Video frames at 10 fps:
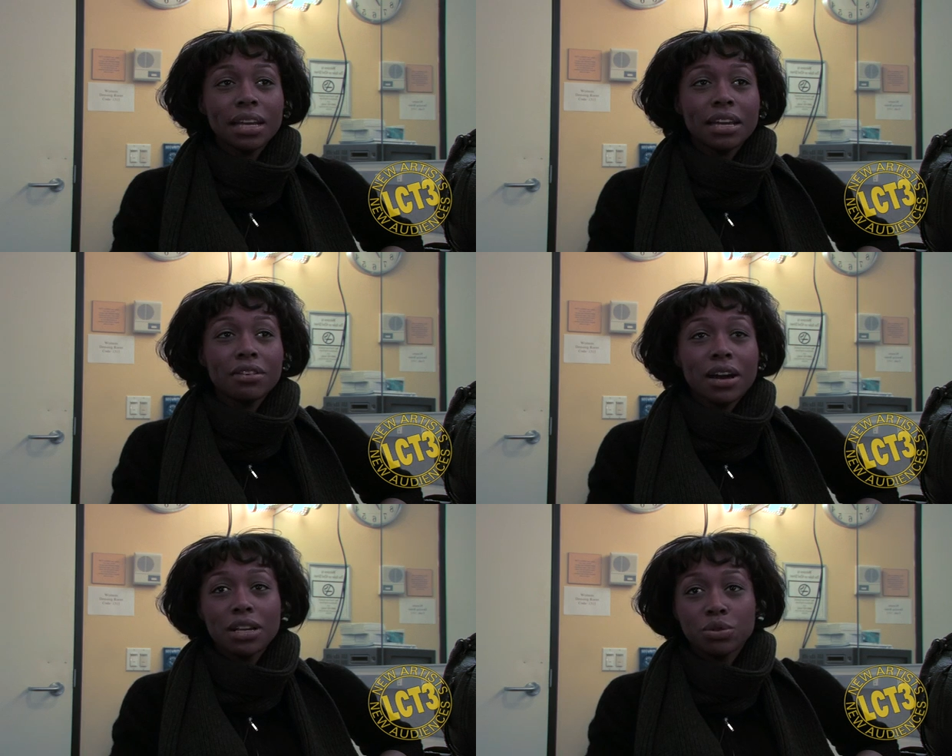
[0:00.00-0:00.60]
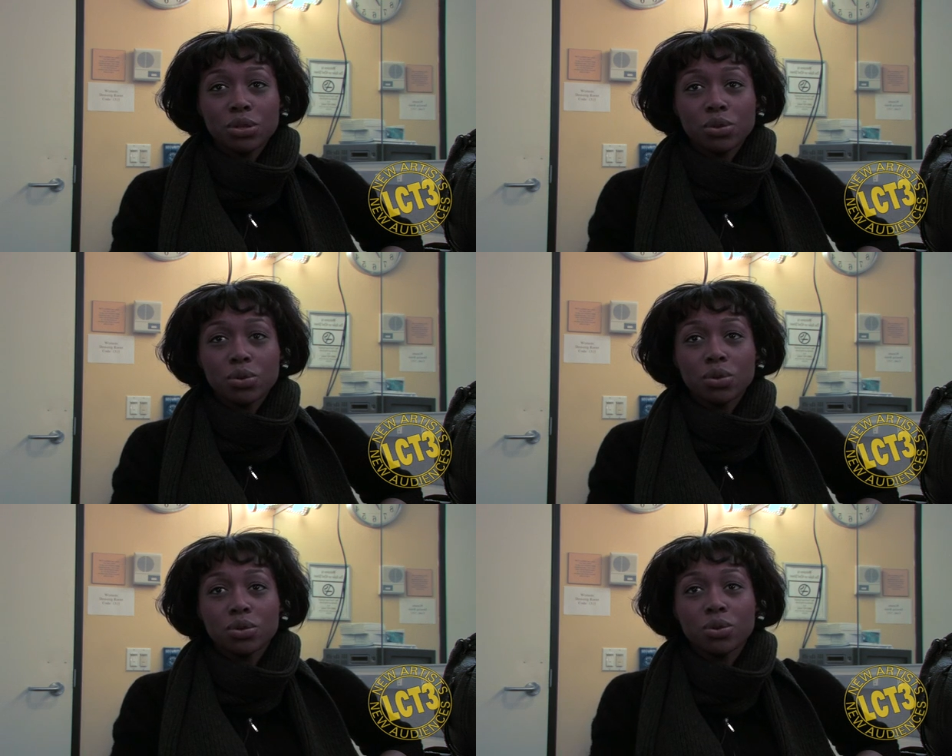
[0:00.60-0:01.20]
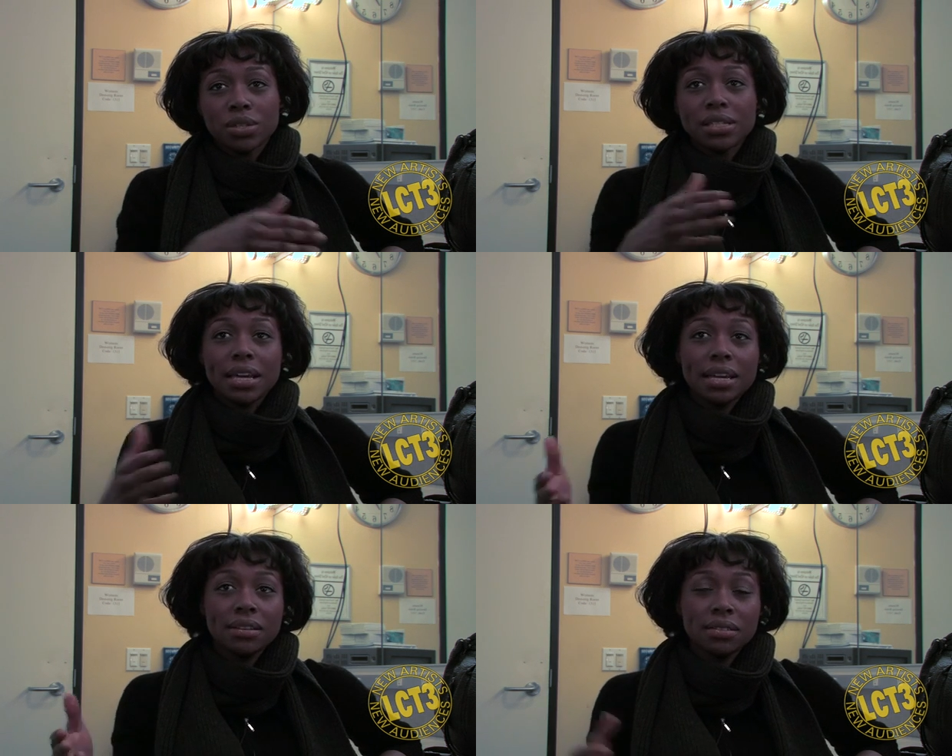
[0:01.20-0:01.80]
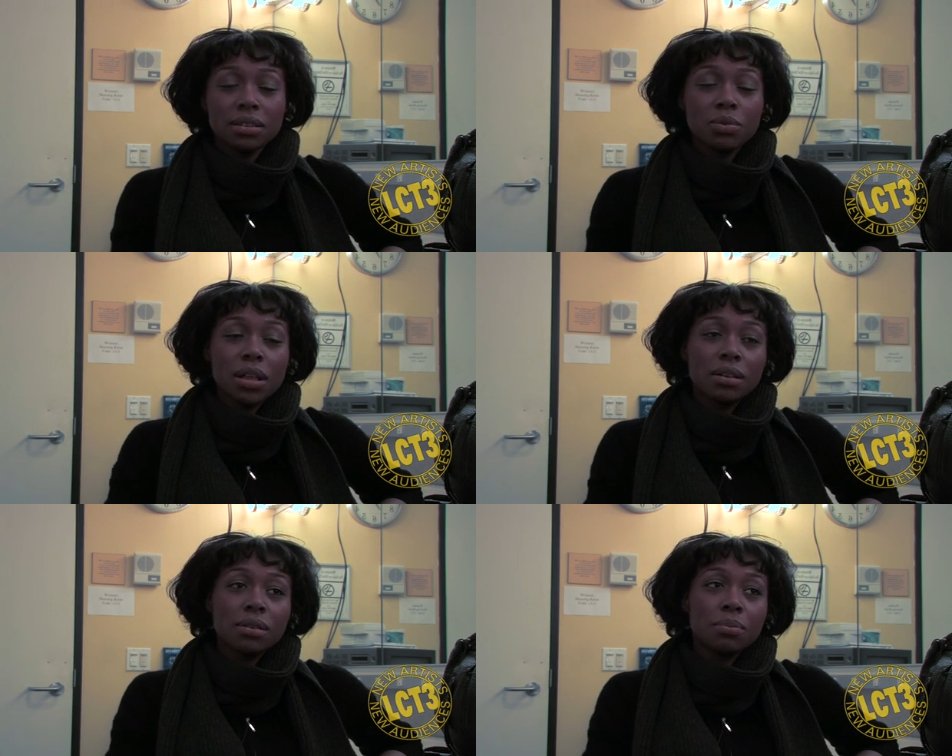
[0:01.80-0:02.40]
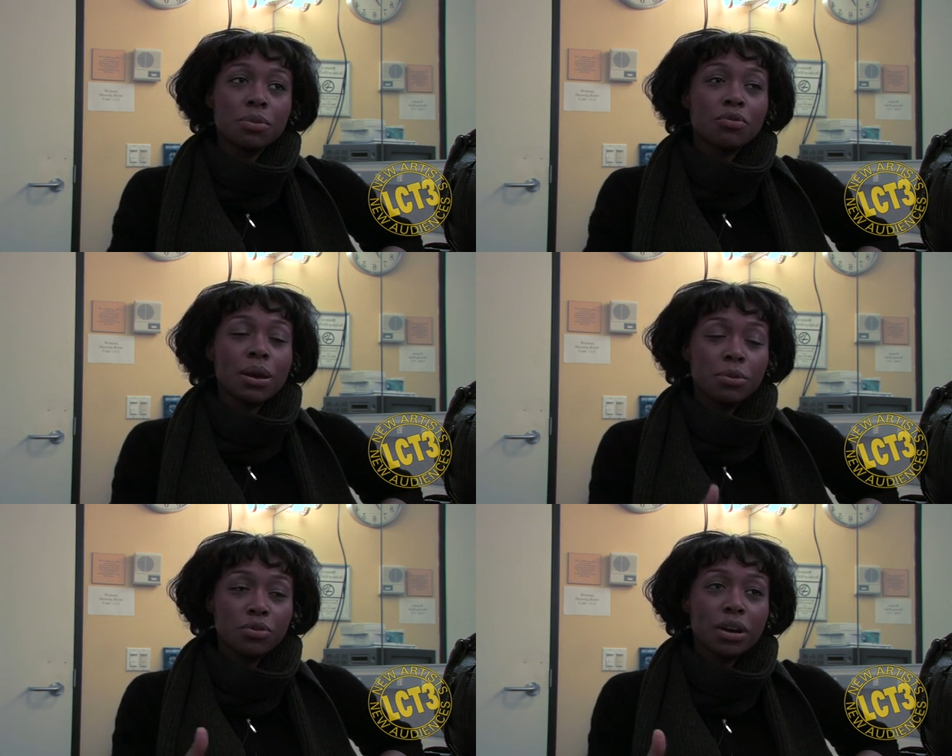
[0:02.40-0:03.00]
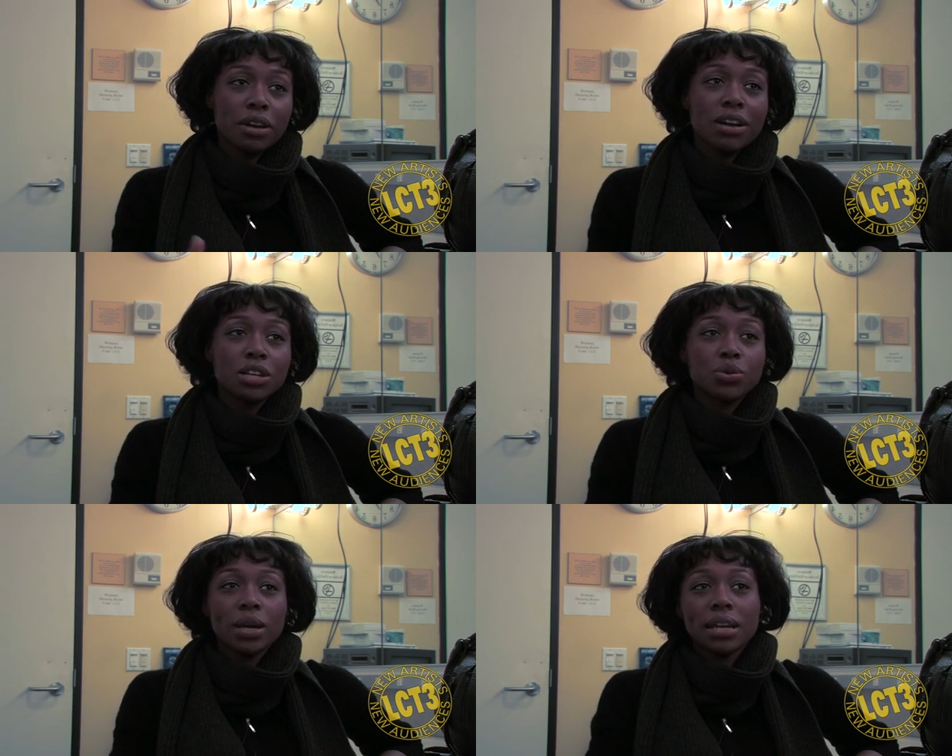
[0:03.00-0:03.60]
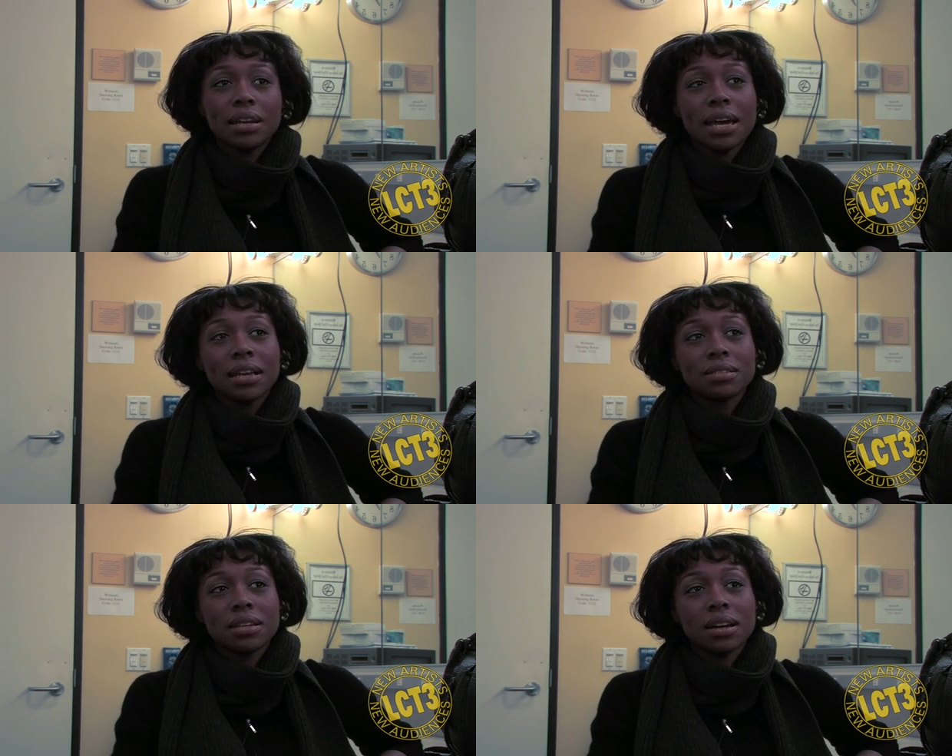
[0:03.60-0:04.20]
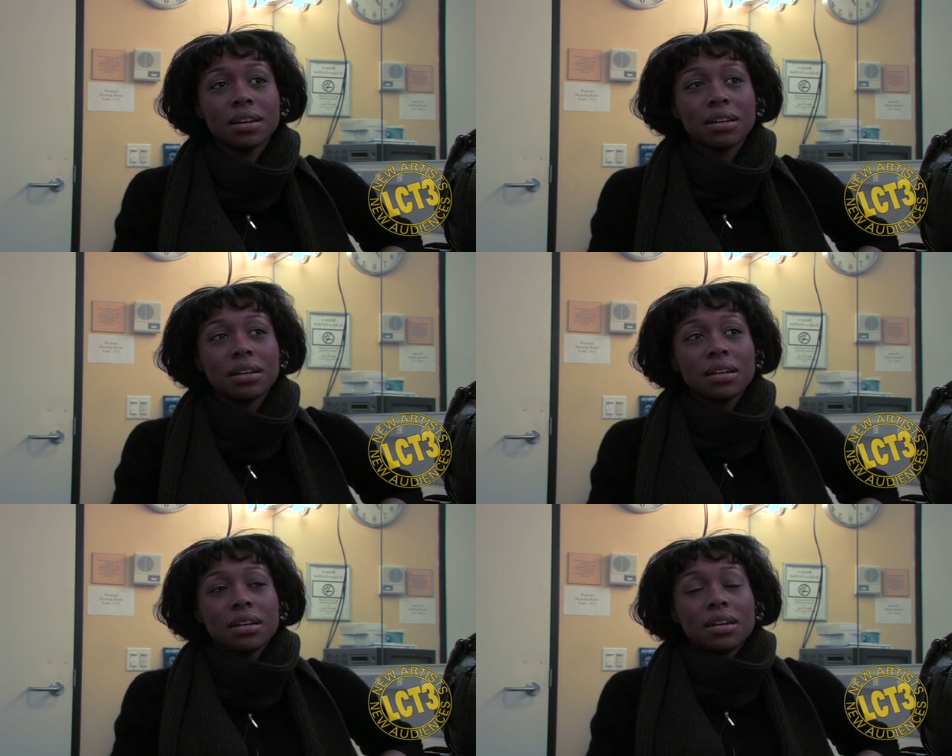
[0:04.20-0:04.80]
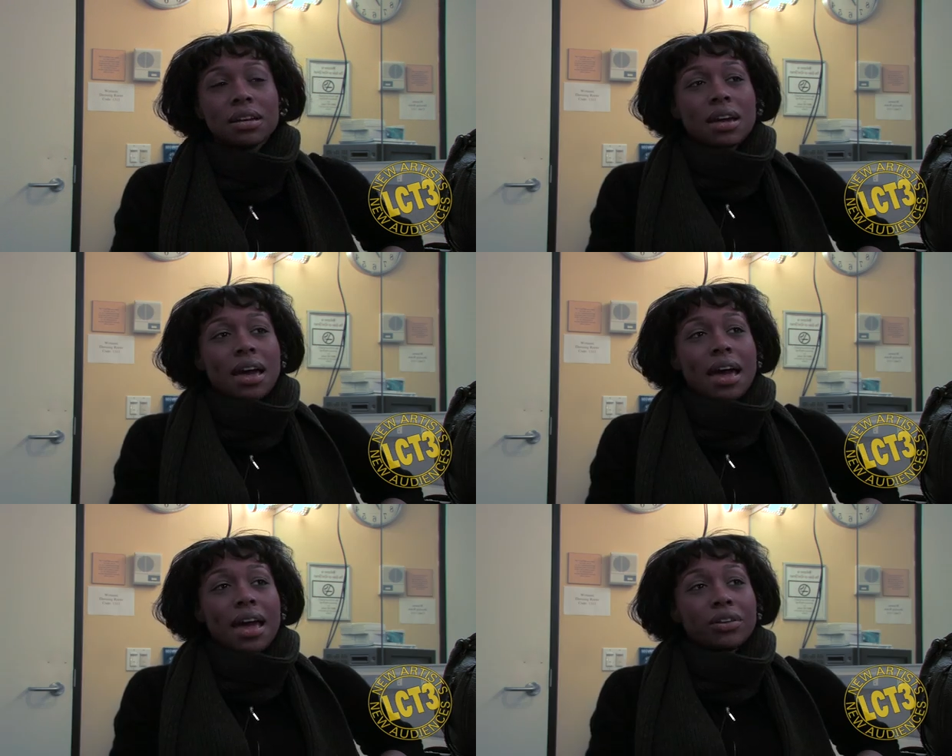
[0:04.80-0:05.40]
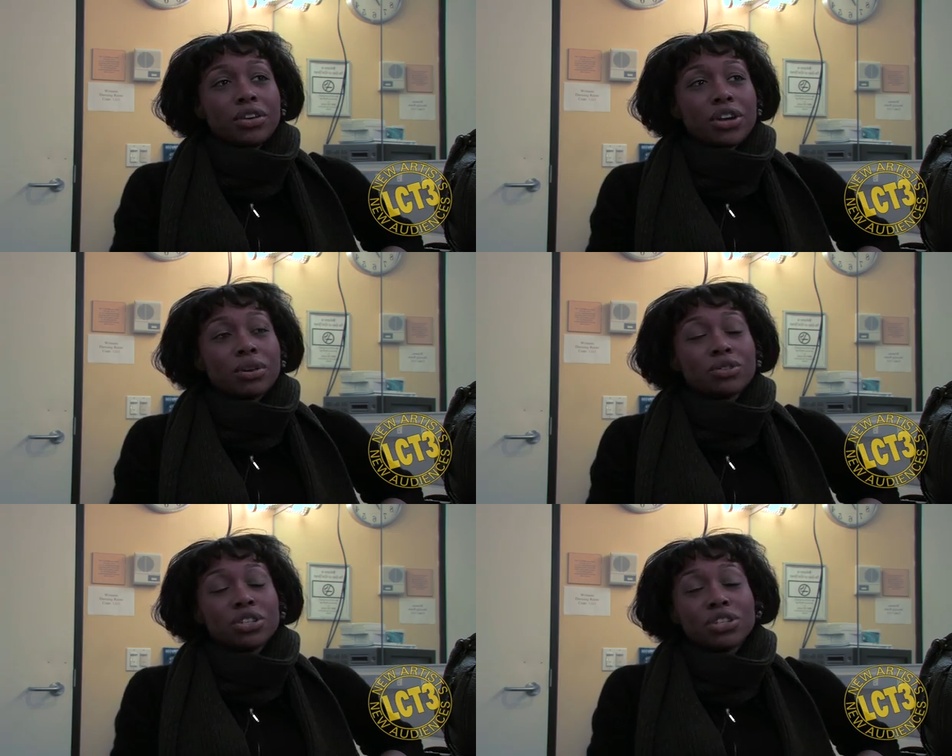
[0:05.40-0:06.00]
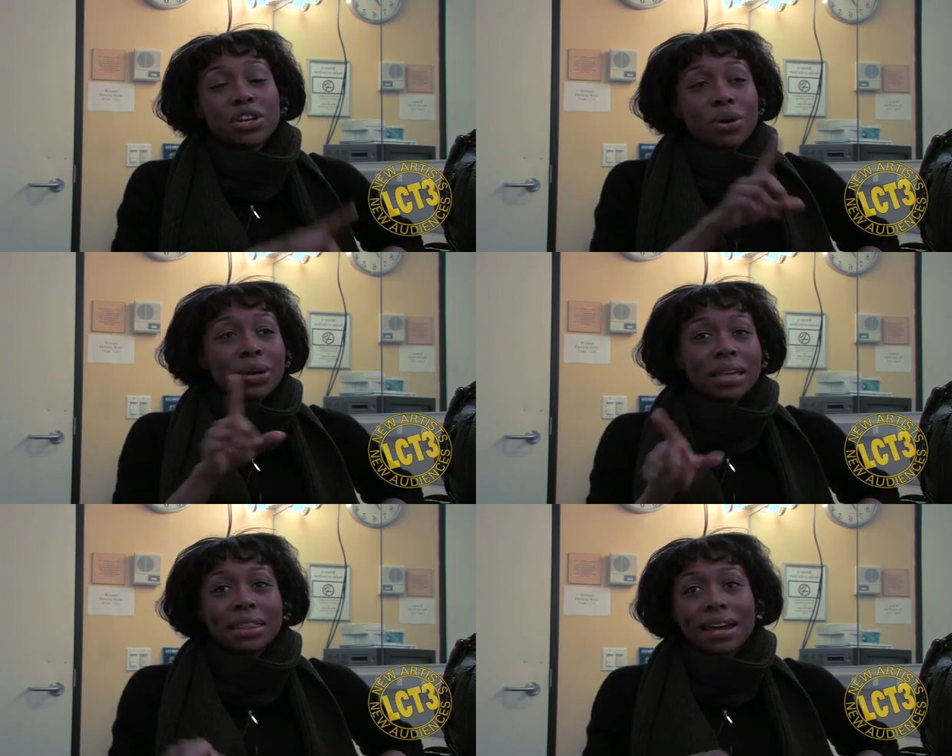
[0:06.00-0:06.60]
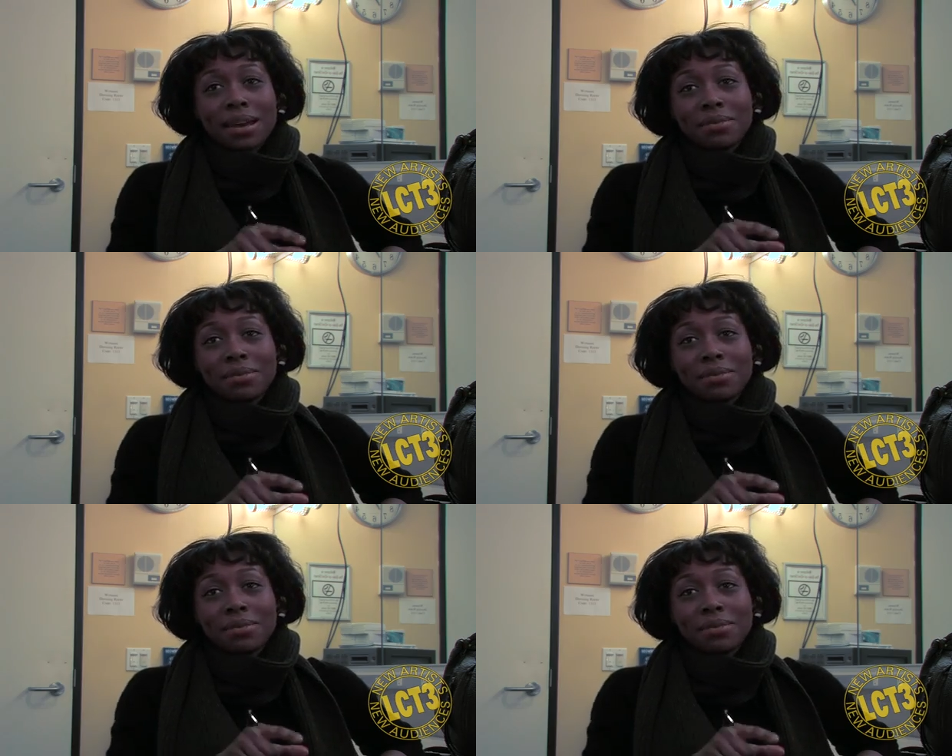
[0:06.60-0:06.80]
in graduate school, towards the end, right before I graduated, and you know, just knowing that